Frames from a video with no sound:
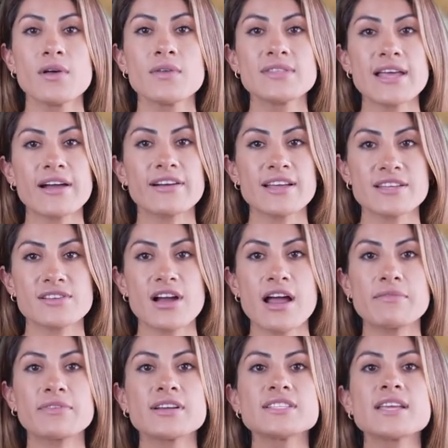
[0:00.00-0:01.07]
Dairy
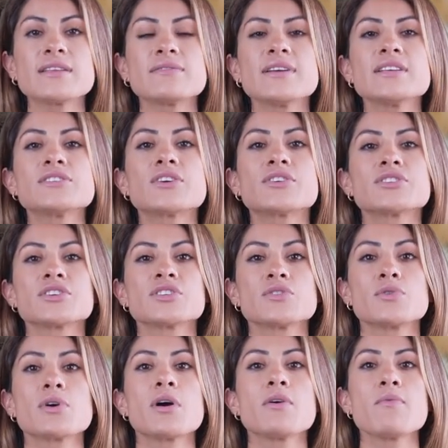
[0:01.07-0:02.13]
farmers and researchers
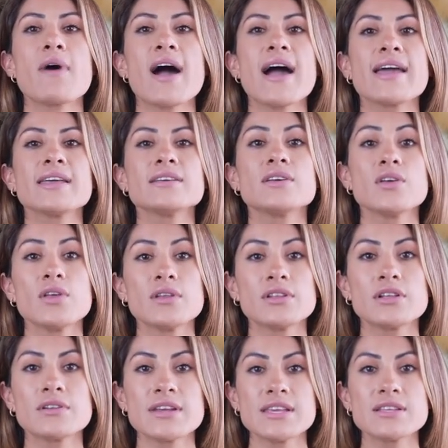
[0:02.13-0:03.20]
worldwide,
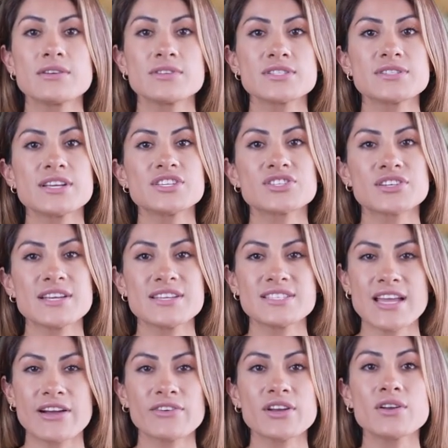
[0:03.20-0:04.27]
including those featured in
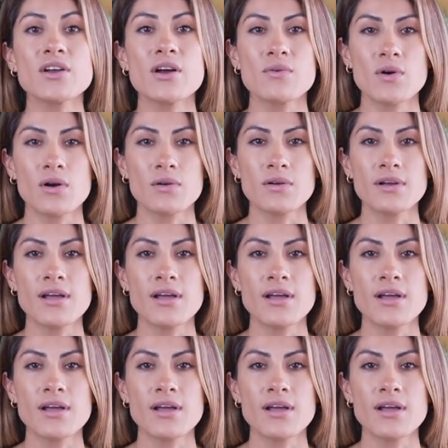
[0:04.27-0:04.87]
Dairy Global,